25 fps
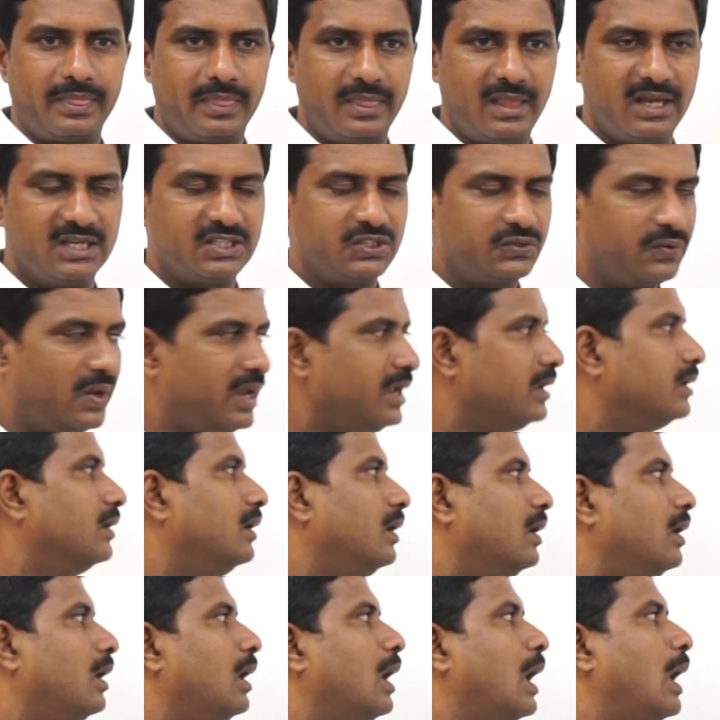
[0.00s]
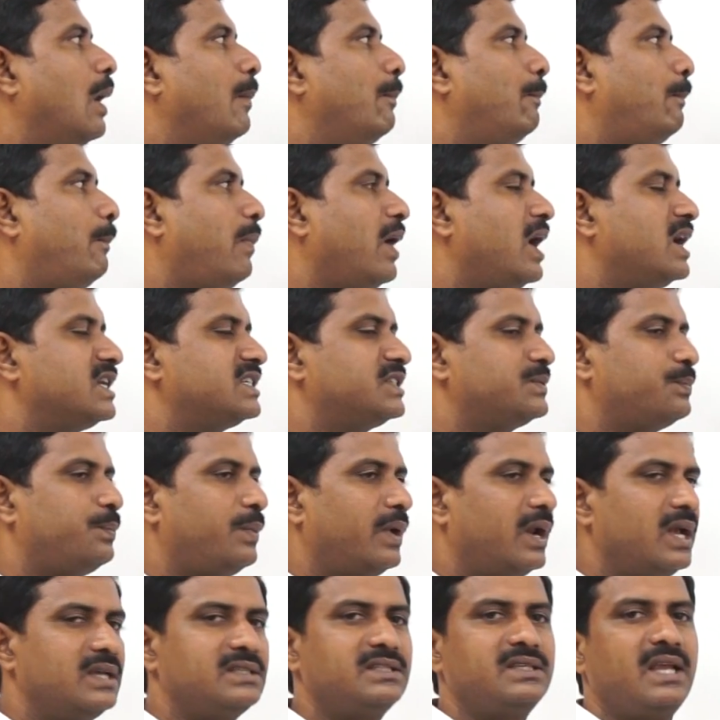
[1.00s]
That's why
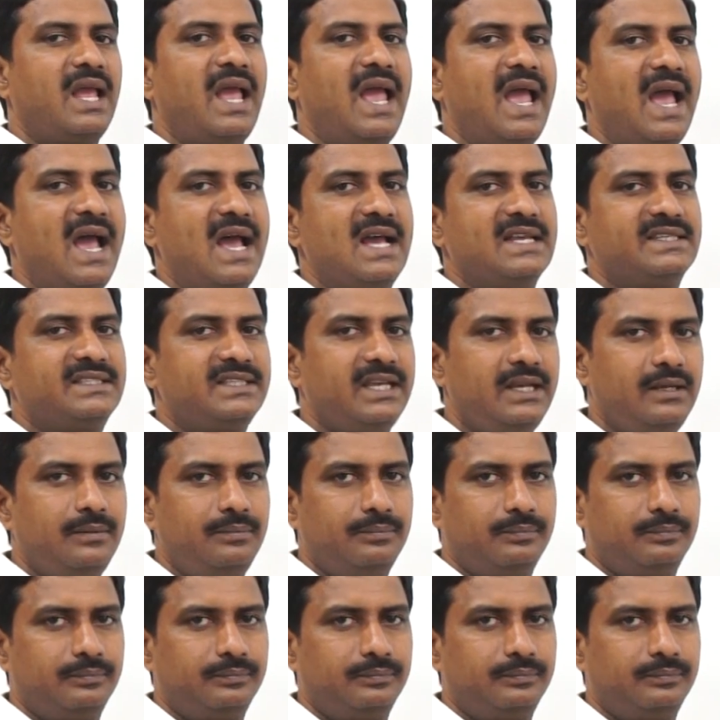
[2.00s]
phosphorus acid